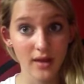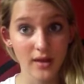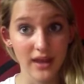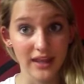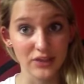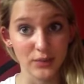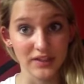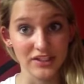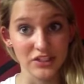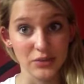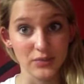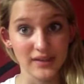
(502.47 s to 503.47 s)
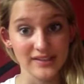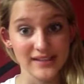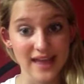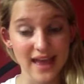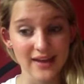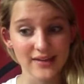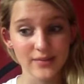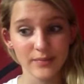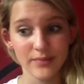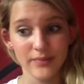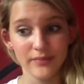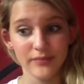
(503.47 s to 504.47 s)
8:22 exact.
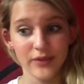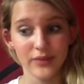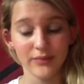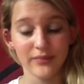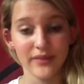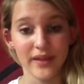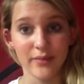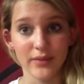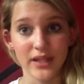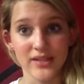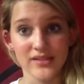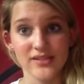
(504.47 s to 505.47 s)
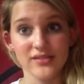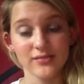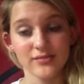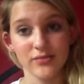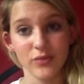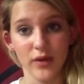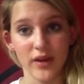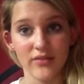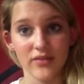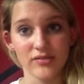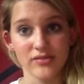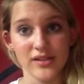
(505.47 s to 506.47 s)
Well, plus whatever
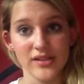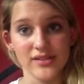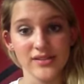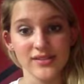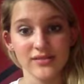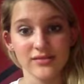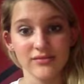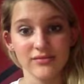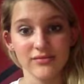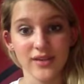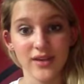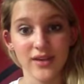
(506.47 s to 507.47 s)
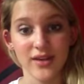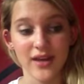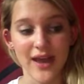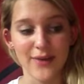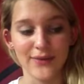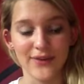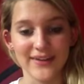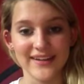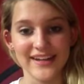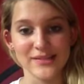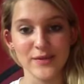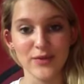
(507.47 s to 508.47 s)
is how long it
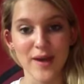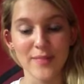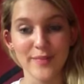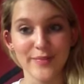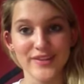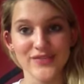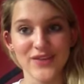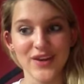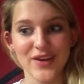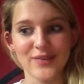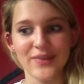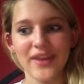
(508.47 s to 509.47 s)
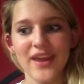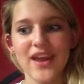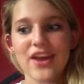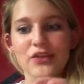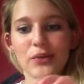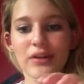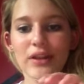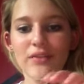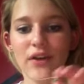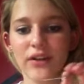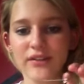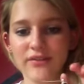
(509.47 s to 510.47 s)
takes me to wrap up this video. So I love
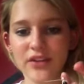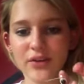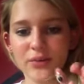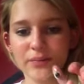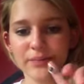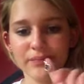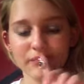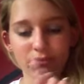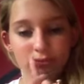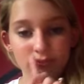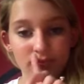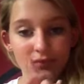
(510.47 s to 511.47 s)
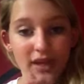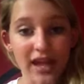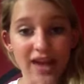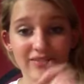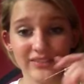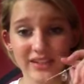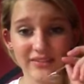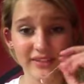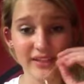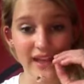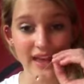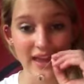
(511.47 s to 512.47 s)
all of you. Have a lovely
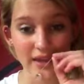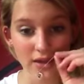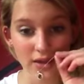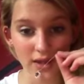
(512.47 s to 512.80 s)
day.